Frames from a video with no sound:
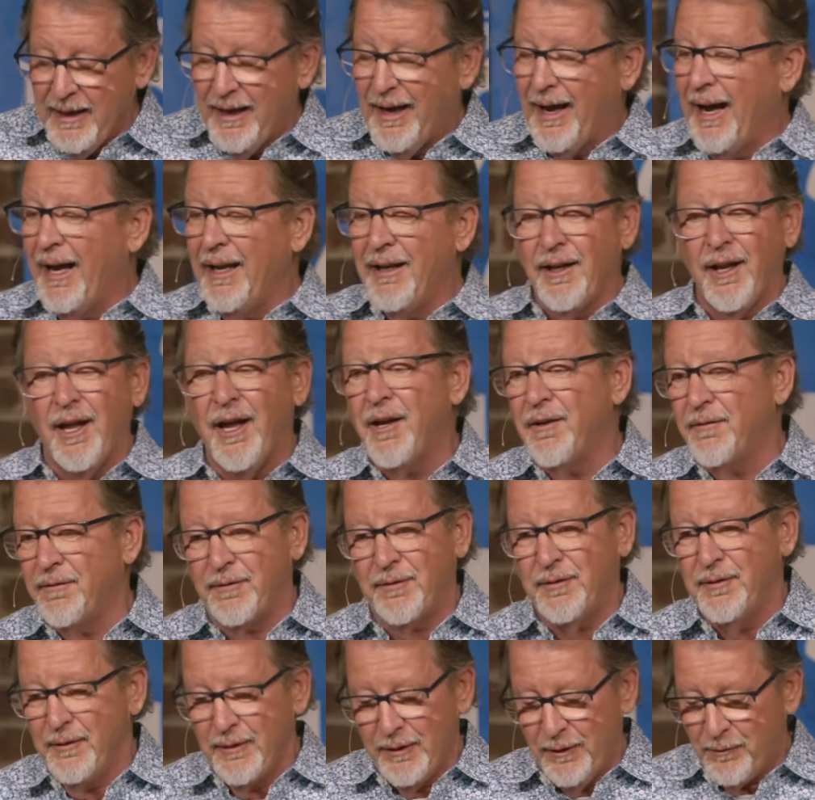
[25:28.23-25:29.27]
I love
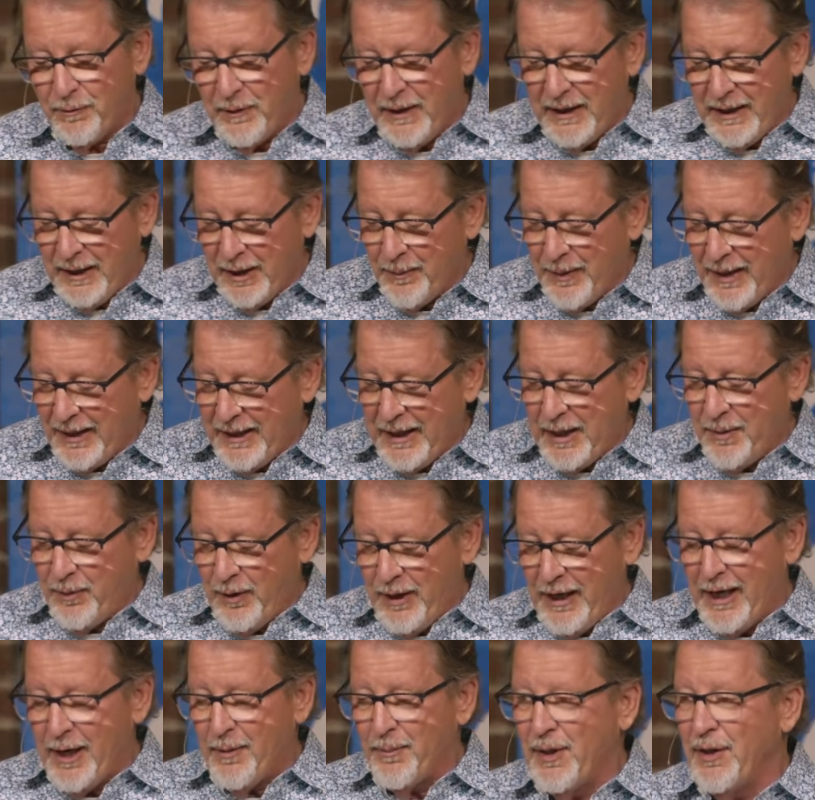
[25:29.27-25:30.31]
reading about
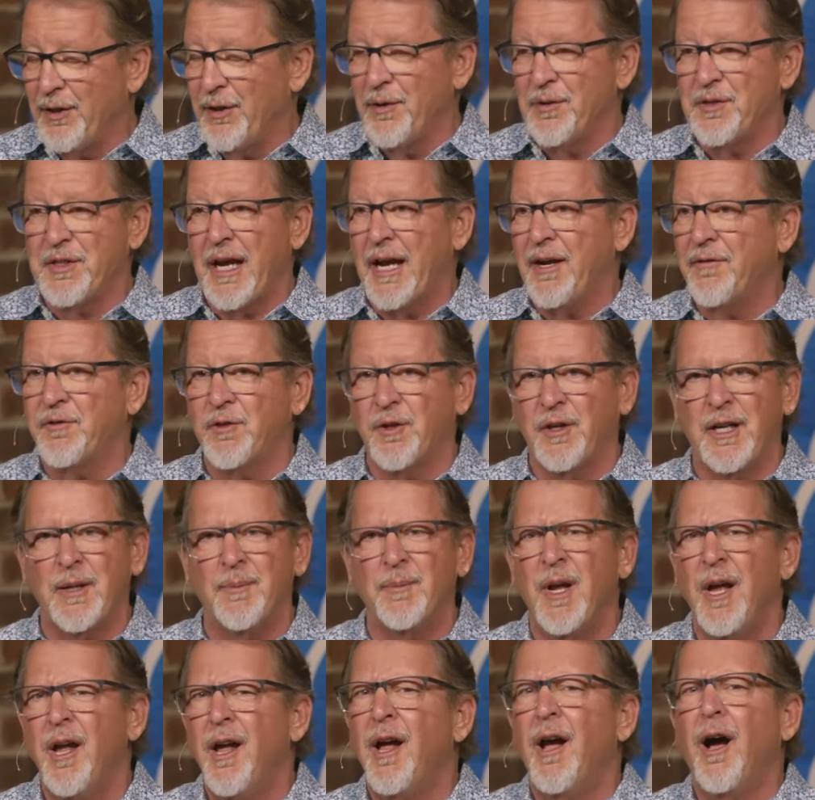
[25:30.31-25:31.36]
Abraham and those after him,
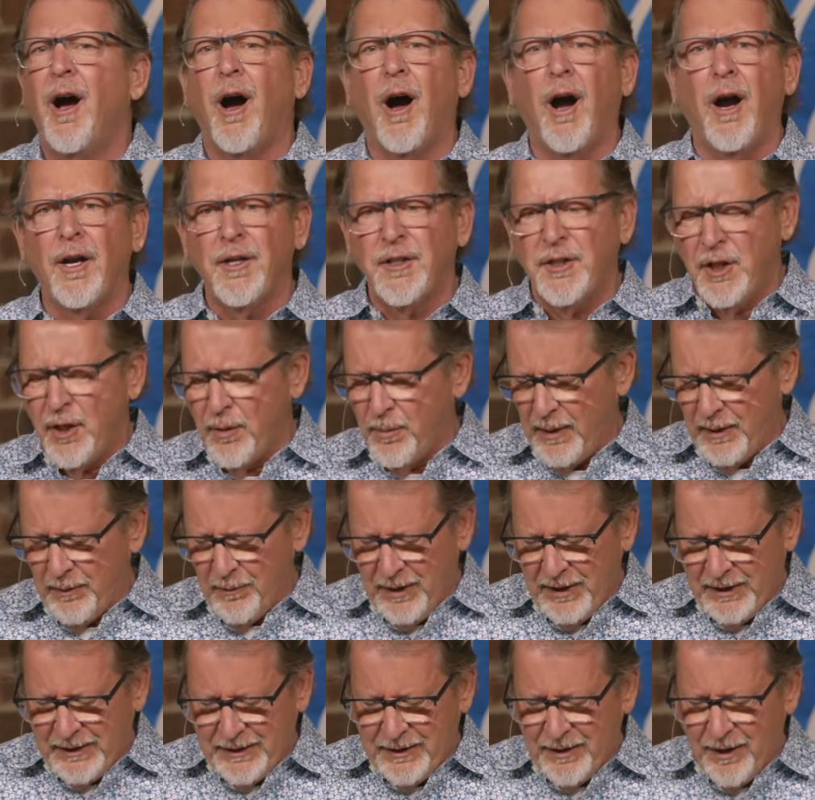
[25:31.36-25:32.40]
arguing
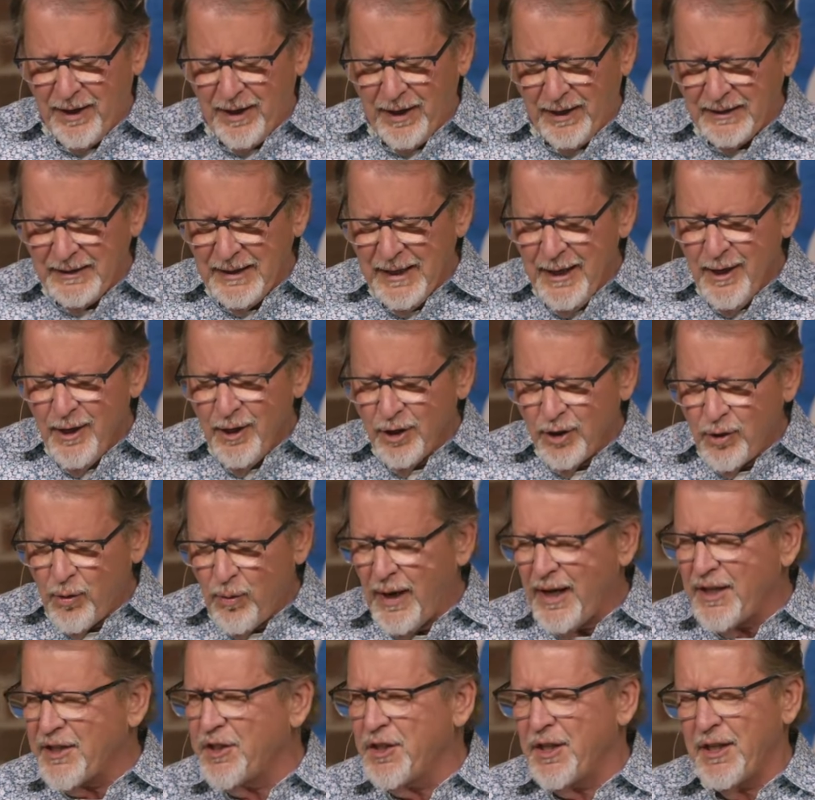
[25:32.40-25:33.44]
with God,
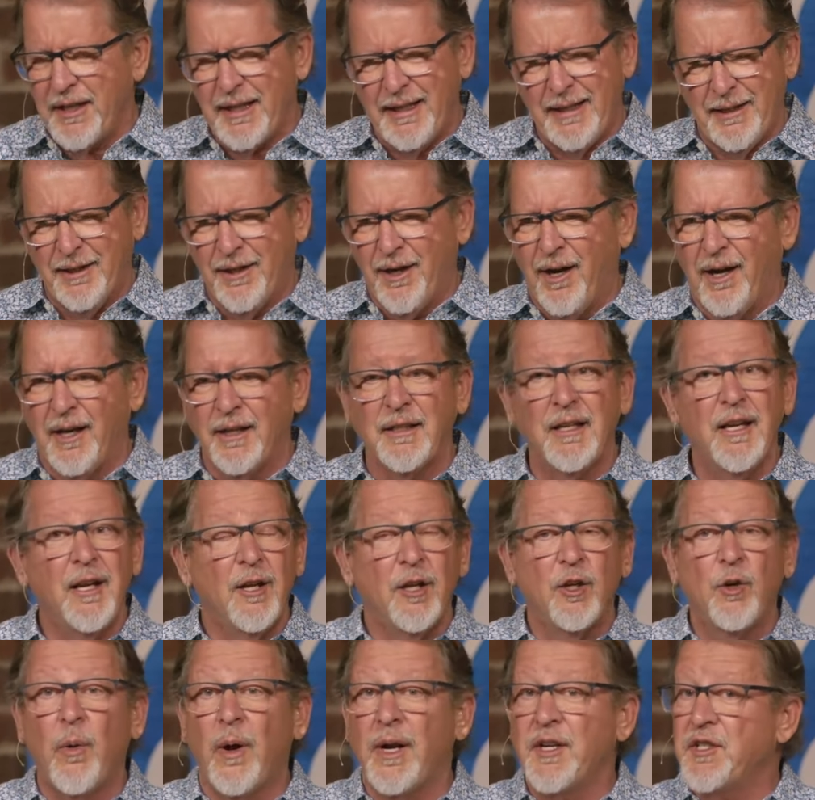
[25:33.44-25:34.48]
questioning
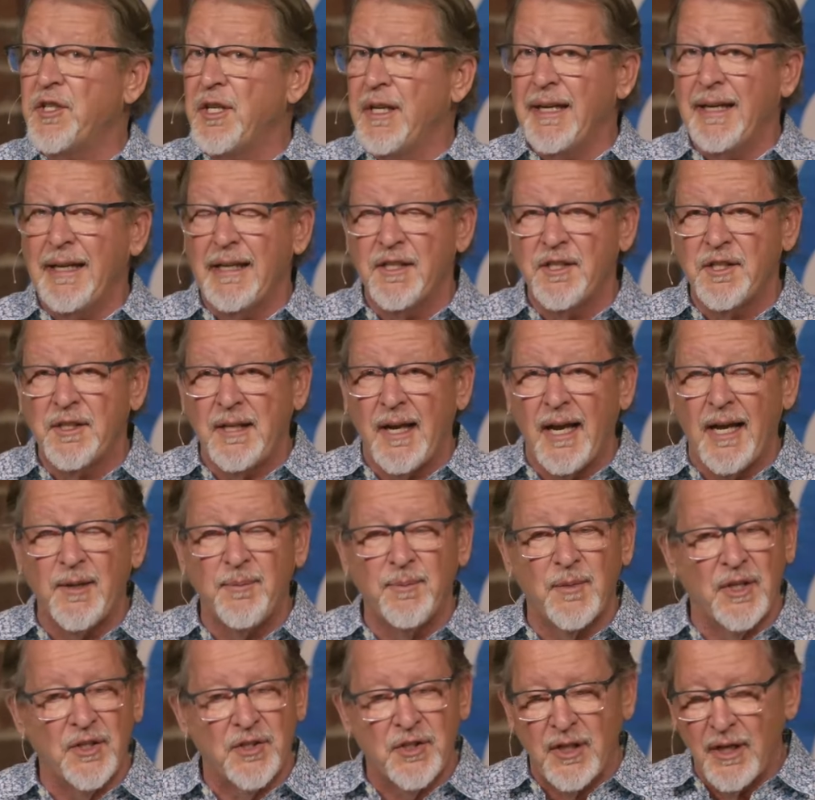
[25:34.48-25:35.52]
his
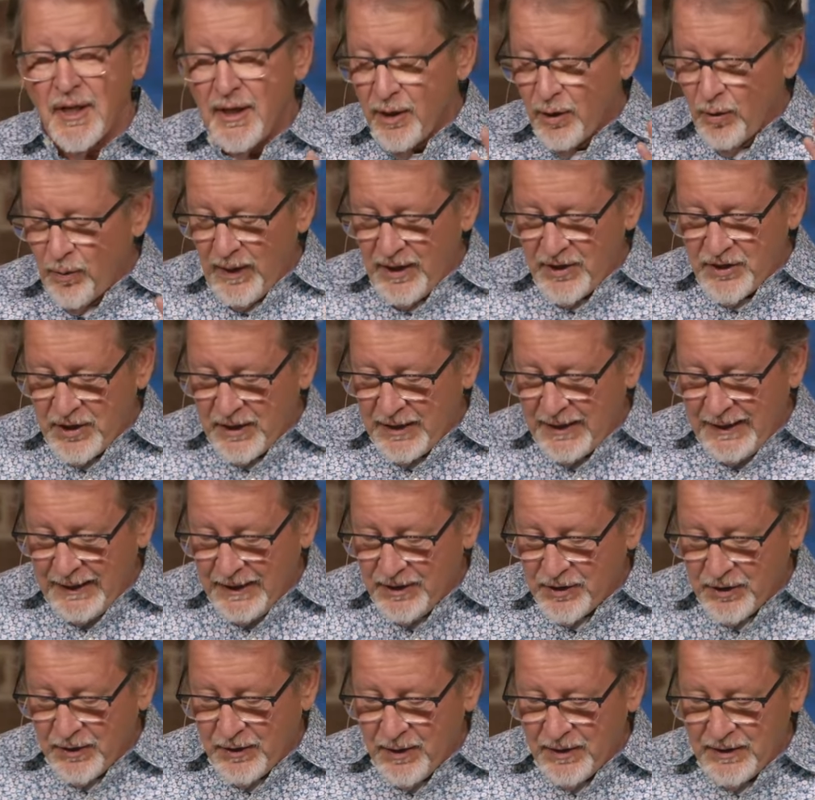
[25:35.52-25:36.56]
kindness, questioning
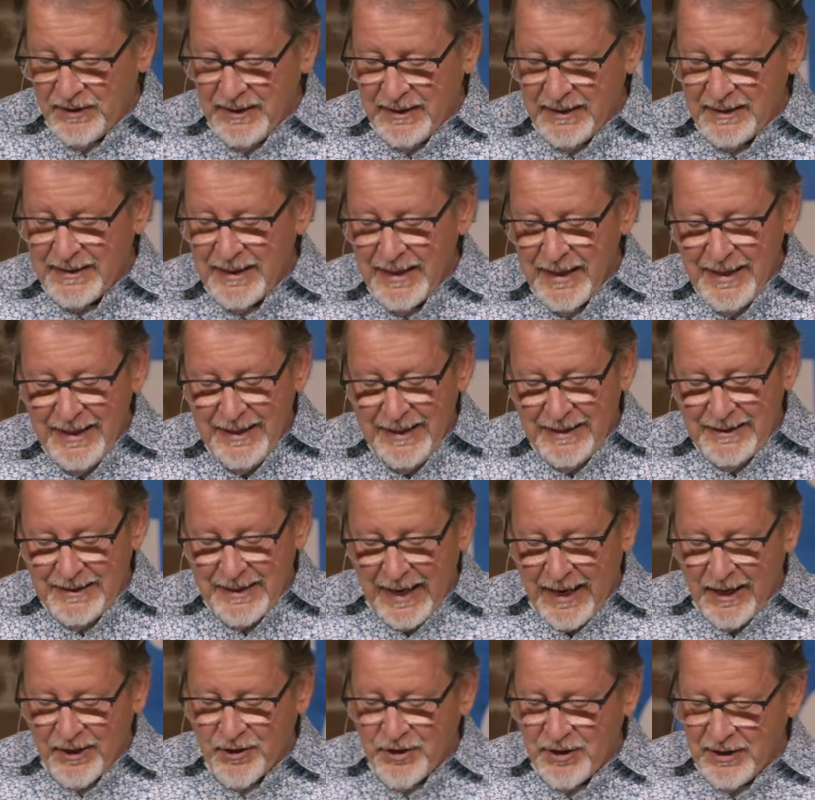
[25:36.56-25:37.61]
his goodness, his
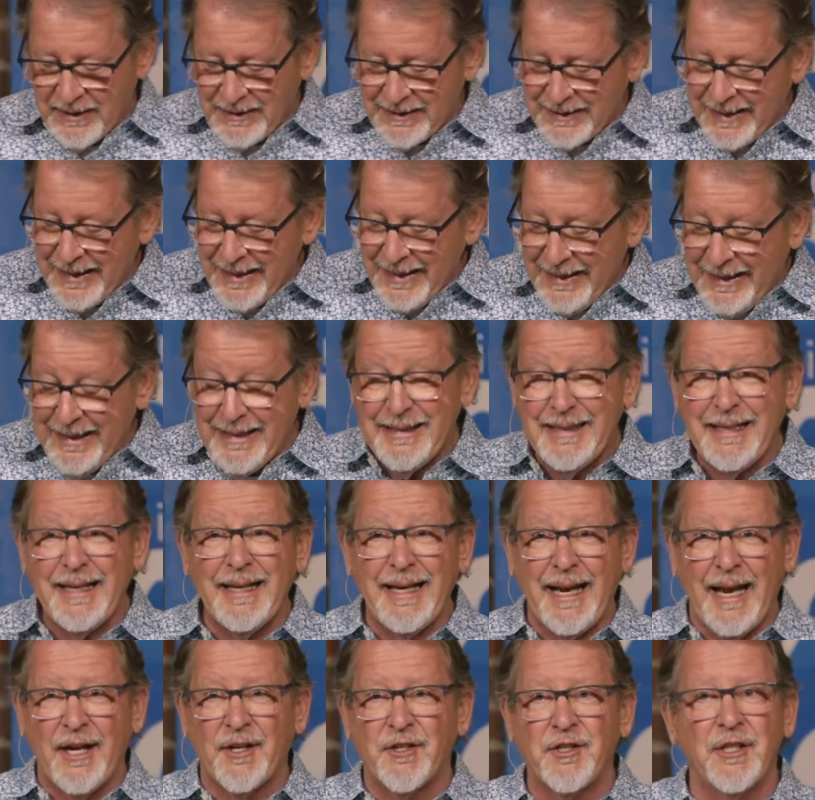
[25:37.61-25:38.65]
actions, his
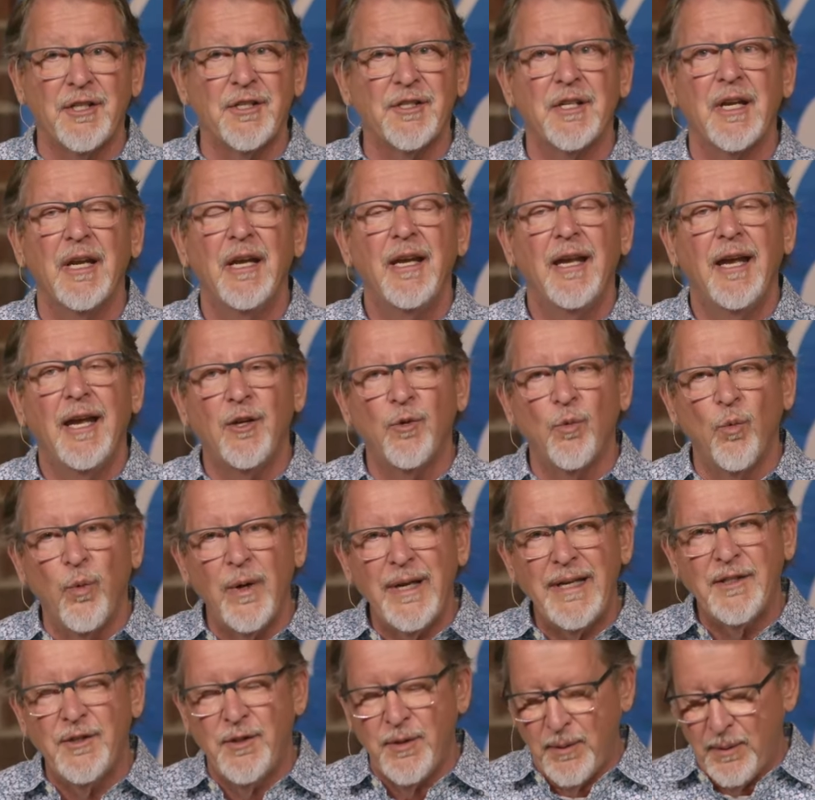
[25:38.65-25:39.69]
inactions, and
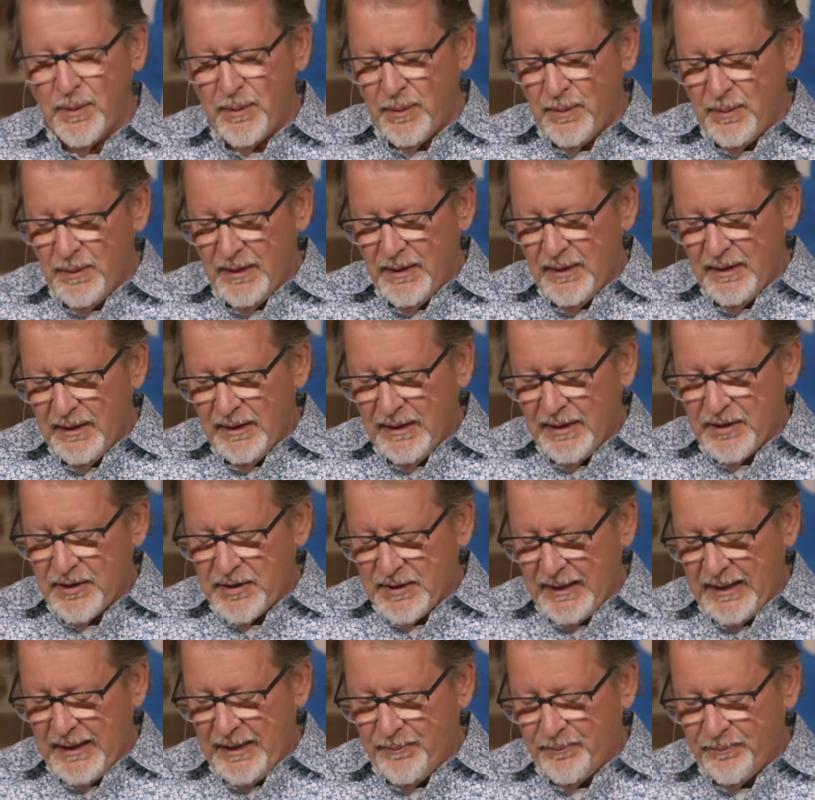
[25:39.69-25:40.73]
we do the
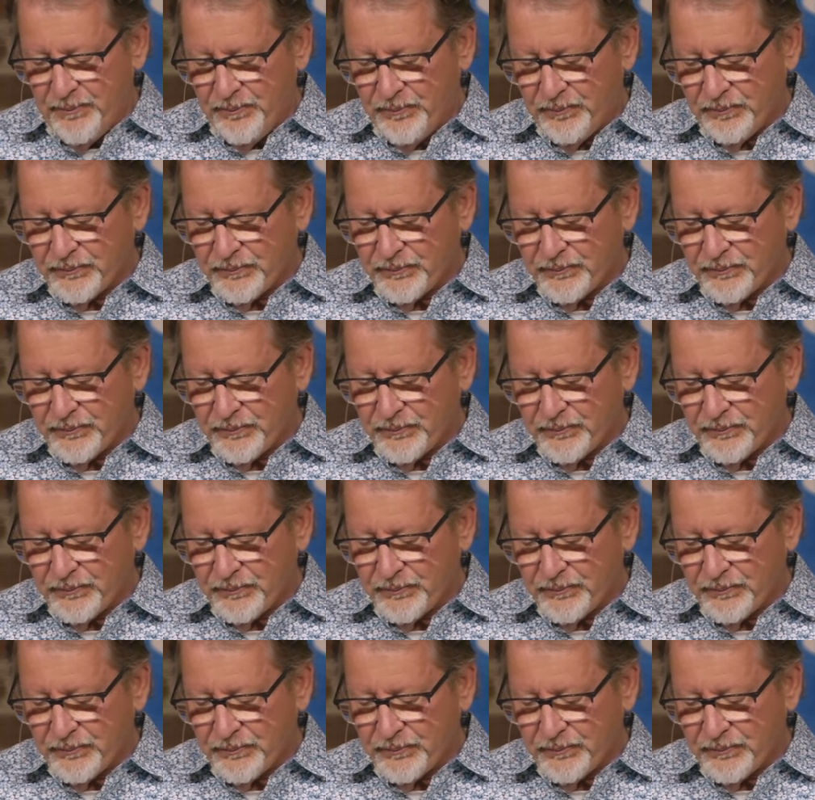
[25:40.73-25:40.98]
same.